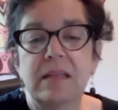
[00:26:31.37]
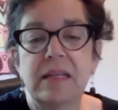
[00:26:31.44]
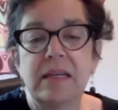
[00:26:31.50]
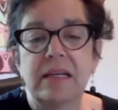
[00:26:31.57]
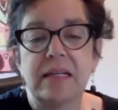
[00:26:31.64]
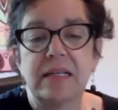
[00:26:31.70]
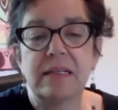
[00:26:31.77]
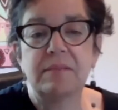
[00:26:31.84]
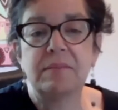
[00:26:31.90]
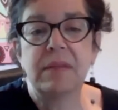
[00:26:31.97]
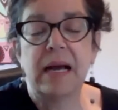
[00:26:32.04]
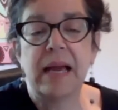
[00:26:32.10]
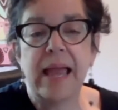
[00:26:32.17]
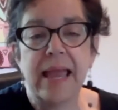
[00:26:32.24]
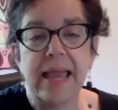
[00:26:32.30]
the
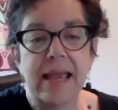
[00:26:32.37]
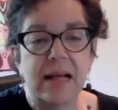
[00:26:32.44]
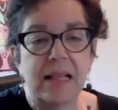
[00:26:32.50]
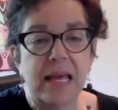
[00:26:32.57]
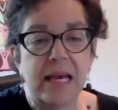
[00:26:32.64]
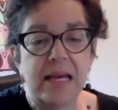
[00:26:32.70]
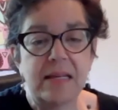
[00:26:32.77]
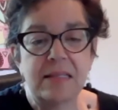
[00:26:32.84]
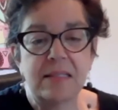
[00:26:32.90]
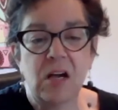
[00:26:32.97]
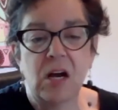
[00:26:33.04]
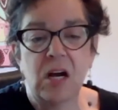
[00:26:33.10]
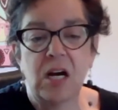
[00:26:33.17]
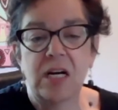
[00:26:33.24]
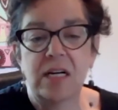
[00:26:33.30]
ALS
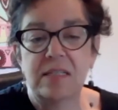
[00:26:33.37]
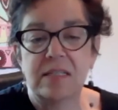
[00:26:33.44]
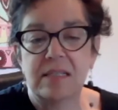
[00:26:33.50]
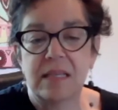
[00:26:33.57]
cards,